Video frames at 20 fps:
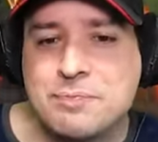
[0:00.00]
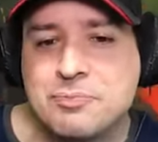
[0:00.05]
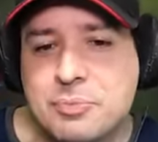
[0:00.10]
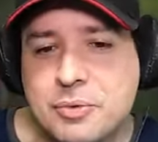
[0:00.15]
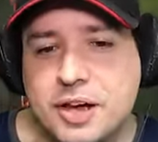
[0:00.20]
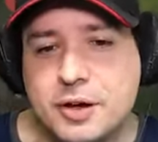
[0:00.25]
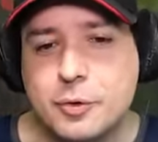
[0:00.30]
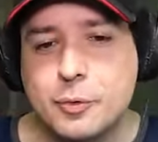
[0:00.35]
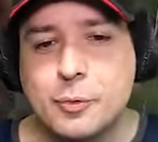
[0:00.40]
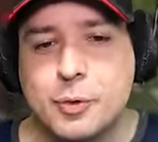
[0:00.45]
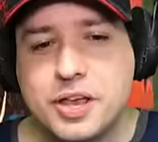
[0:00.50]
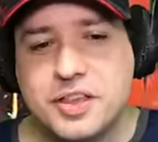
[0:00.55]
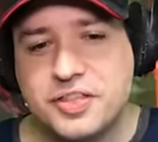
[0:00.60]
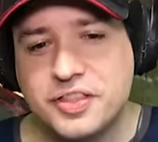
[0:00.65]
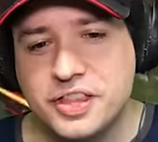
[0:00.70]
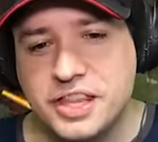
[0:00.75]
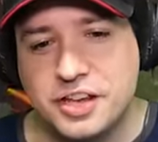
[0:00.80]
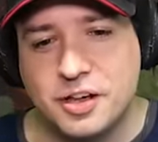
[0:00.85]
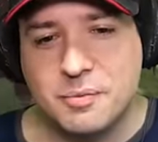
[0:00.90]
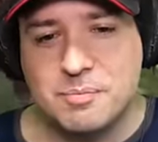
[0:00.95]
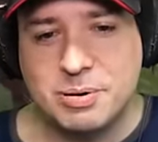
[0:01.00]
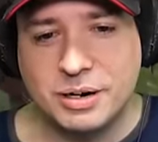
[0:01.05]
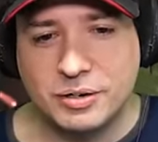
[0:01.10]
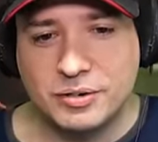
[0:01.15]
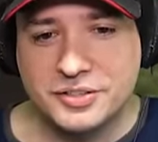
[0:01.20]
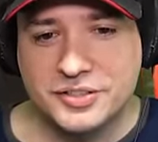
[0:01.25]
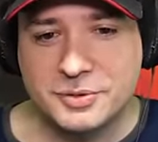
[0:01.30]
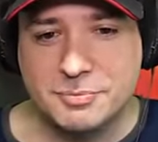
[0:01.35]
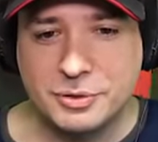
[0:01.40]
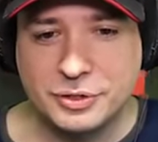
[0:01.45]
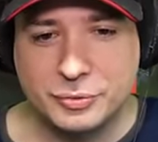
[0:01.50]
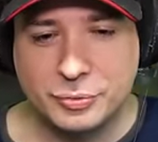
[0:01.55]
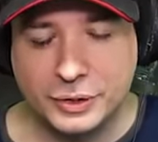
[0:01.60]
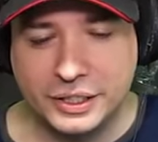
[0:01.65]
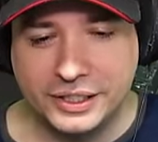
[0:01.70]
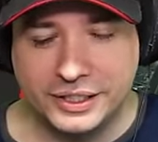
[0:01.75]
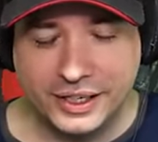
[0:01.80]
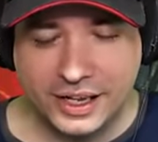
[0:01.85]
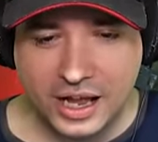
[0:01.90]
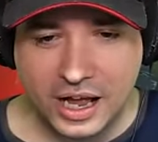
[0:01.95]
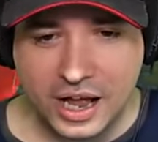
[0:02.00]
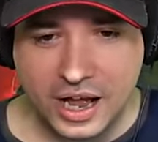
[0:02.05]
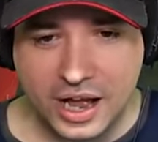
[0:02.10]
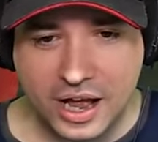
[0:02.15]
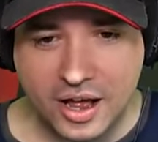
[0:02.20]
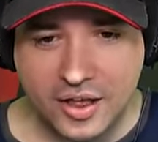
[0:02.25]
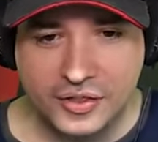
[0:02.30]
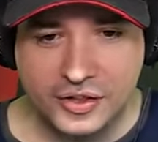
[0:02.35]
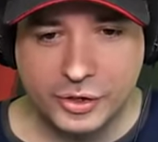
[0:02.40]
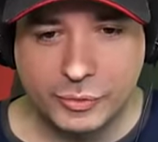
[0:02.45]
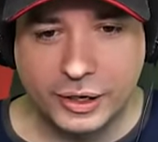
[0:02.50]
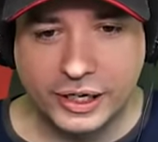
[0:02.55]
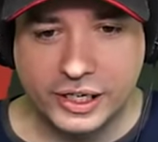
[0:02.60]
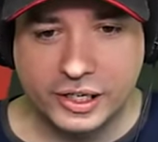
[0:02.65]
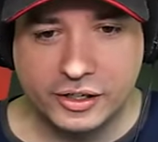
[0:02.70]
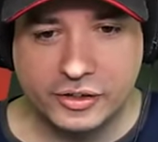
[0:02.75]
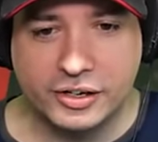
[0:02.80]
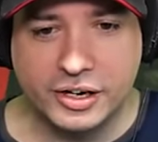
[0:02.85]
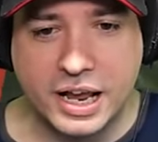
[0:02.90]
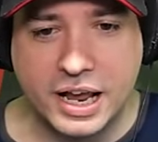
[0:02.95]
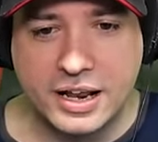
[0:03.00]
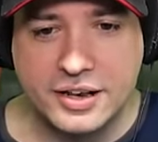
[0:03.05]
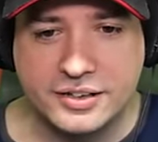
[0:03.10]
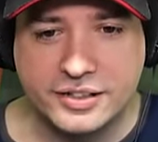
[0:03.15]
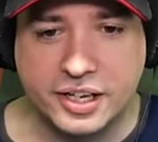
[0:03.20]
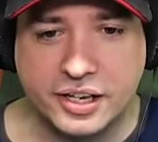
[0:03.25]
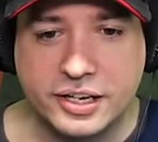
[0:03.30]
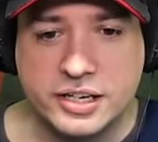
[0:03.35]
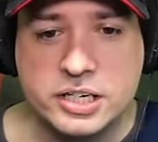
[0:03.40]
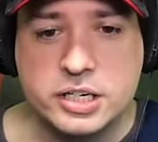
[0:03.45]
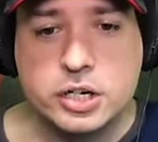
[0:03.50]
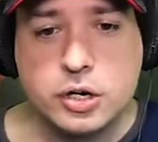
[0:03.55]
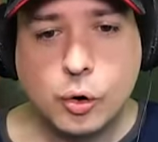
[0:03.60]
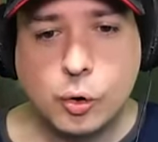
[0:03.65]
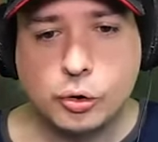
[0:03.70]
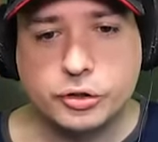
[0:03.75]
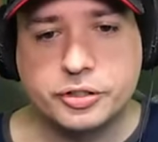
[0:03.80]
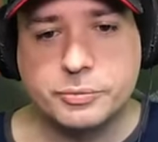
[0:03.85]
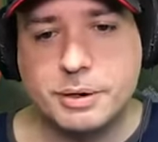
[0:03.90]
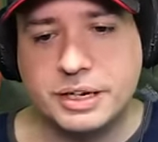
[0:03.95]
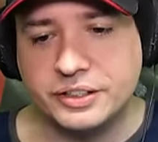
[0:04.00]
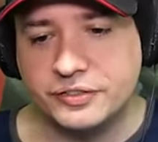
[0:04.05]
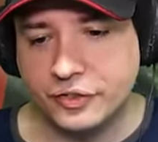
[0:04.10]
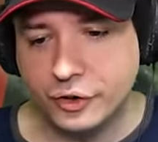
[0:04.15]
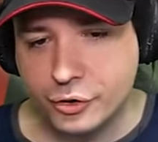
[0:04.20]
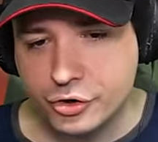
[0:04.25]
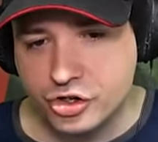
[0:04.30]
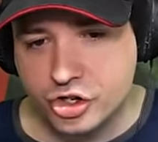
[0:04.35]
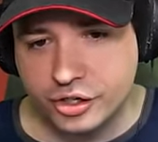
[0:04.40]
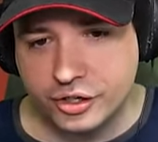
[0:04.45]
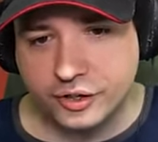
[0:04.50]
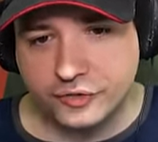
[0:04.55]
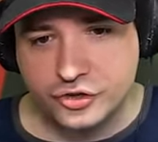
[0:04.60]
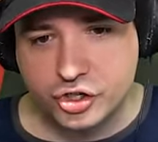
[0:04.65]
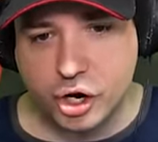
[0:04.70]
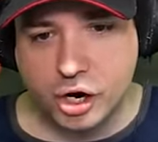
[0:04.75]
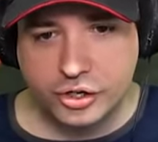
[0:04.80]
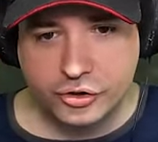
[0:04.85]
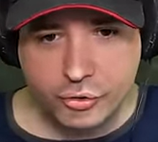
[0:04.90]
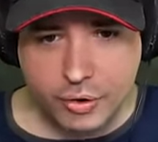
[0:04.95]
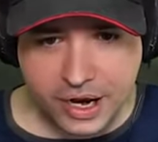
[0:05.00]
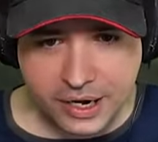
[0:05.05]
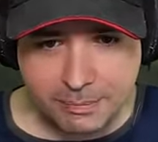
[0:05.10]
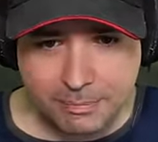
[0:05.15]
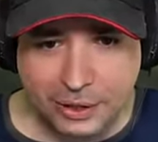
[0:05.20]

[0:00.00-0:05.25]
with the comparison between uh, the regular and uh, ultimate version of Shock Train.